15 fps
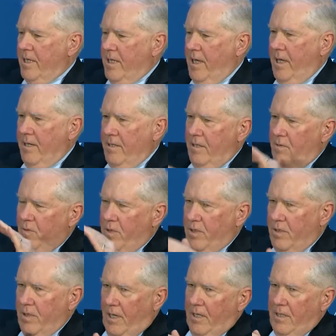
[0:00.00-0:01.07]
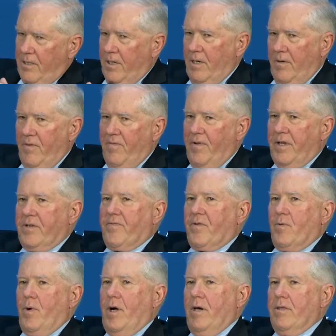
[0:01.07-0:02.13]
Canada was on the fence for
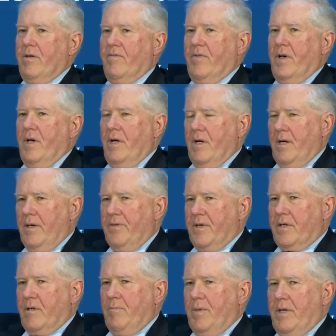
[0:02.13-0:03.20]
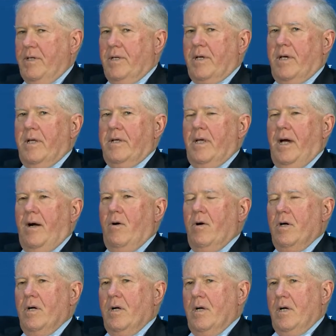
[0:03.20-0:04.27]
a while, and they've, I think, committed again now.
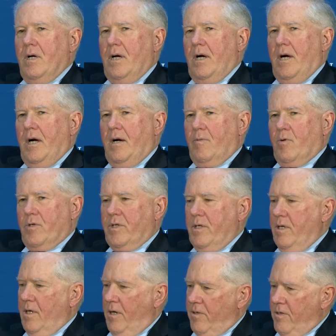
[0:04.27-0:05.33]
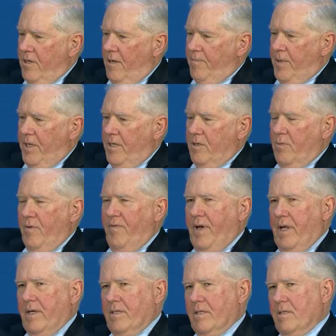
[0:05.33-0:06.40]
We're seeing other companies. We've
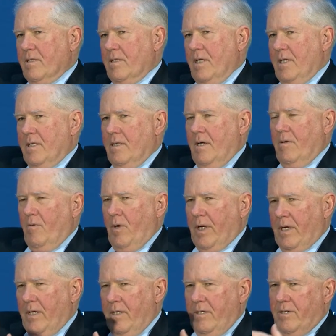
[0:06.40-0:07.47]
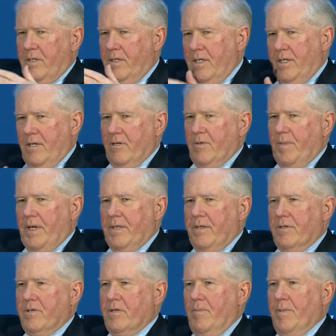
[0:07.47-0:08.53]
had I don't want to get into details about
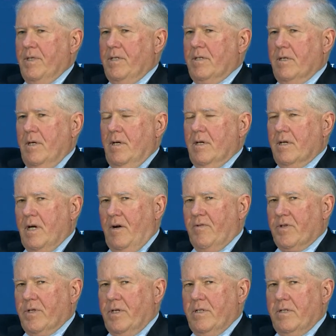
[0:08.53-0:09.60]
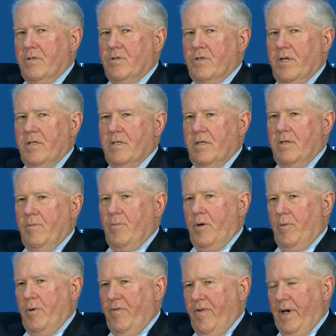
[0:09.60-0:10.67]
this. Some of these conversations are sensitive,
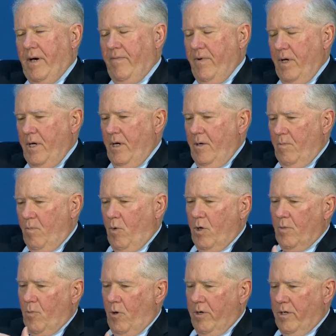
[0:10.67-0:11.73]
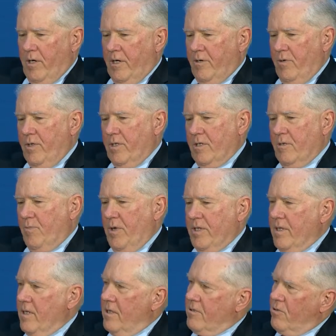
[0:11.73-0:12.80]
but we've had more and more countries
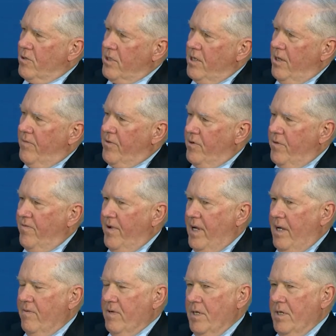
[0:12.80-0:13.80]
expressing interest in the F-35.